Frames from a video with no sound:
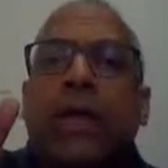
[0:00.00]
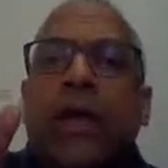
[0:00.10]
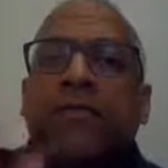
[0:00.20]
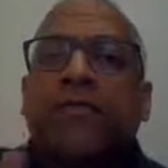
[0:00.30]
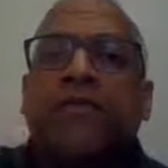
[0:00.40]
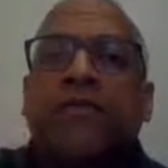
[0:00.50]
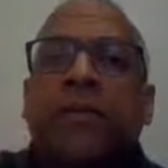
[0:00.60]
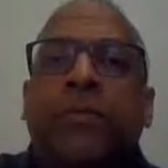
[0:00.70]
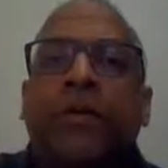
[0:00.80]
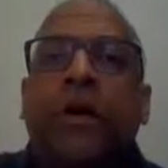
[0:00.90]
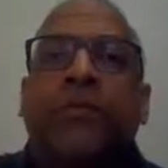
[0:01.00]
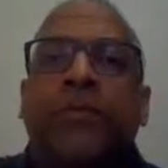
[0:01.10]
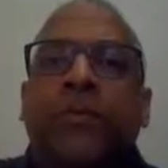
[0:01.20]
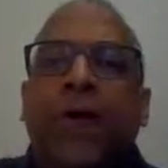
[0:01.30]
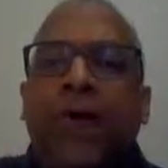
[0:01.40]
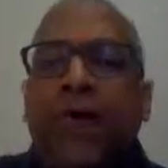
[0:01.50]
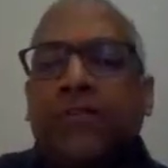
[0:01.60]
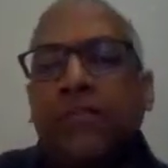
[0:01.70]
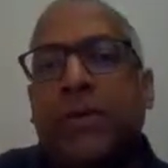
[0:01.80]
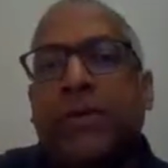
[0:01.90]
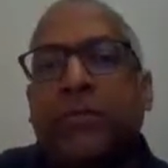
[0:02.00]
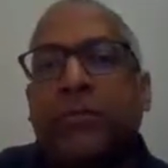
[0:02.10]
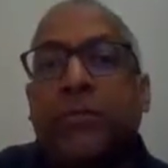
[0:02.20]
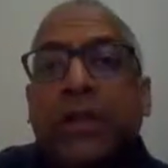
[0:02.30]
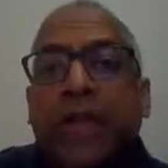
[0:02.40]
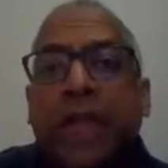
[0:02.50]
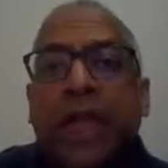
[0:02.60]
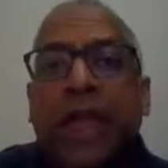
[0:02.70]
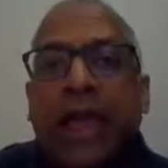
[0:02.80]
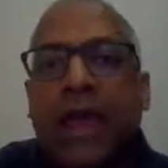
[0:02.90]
every step along the way has been about really